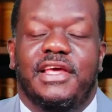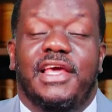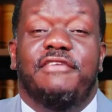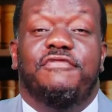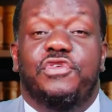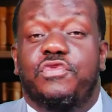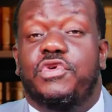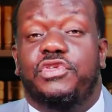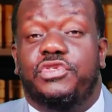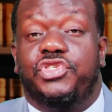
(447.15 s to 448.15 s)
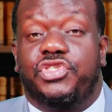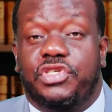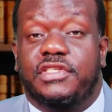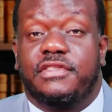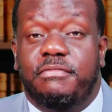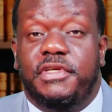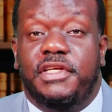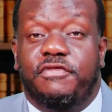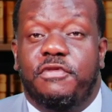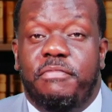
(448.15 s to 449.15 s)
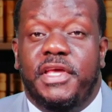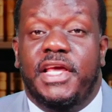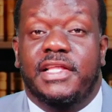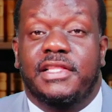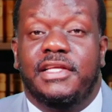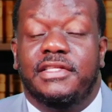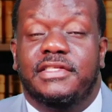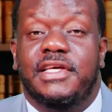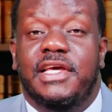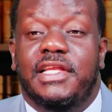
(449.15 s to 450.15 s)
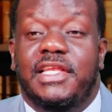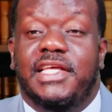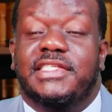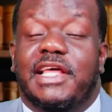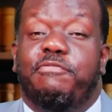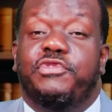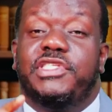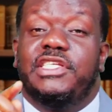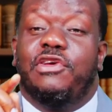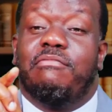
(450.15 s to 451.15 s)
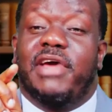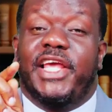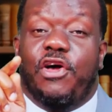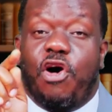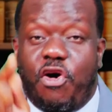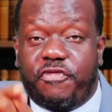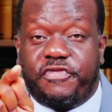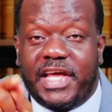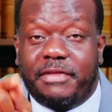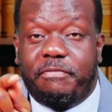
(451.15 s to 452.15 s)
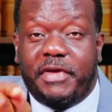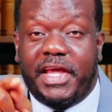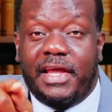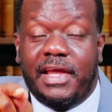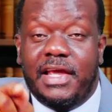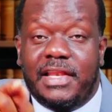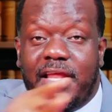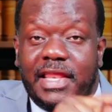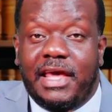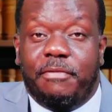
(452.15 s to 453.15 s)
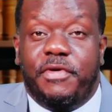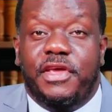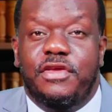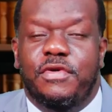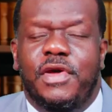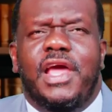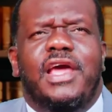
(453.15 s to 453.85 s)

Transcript: if you want to trust me for bigger things, then start putting your mind off that pay that they are paying you.